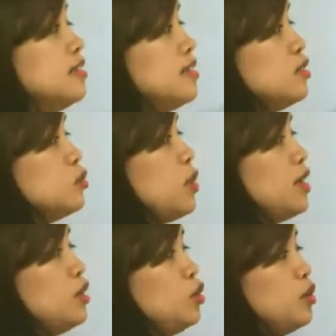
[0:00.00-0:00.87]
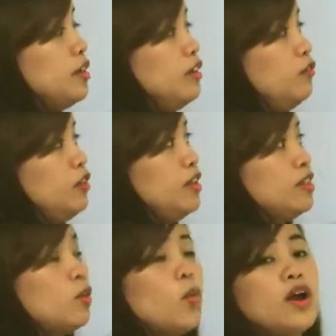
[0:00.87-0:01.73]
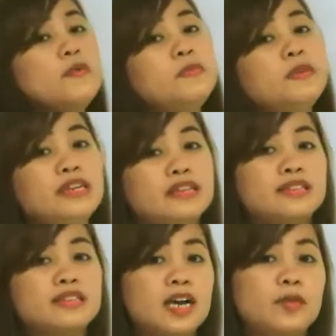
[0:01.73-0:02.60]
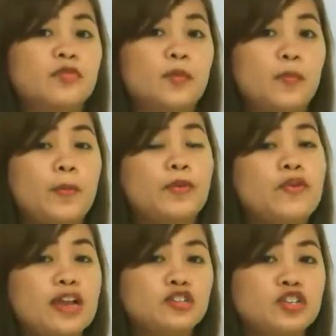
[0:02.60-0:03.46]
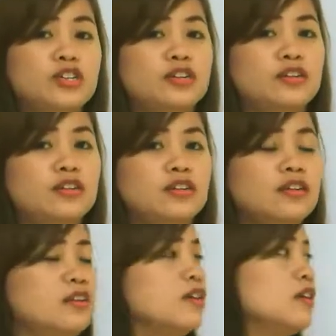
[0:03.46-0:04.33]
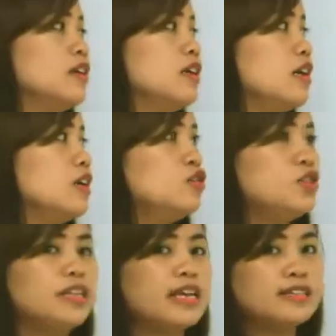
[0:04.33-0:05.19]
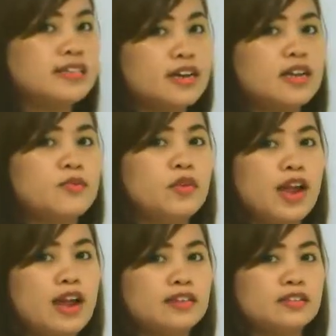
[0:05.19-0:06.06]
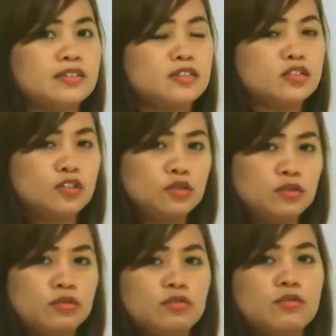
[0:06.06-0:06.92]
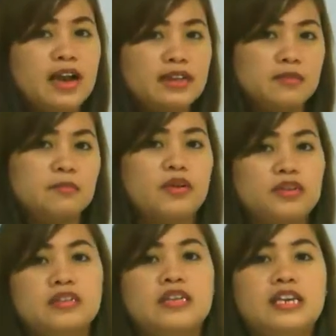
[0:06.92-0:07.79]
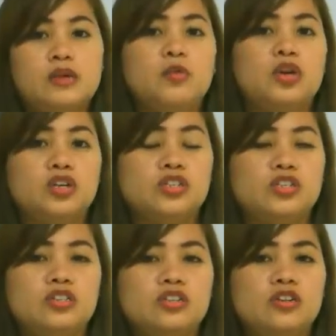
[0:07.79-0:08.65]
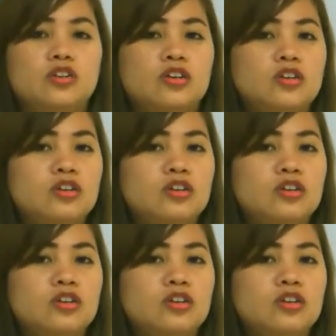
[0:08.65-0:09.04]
This is when you are given the 1 minute time for preparation. During that time, you're asked to write important keywords.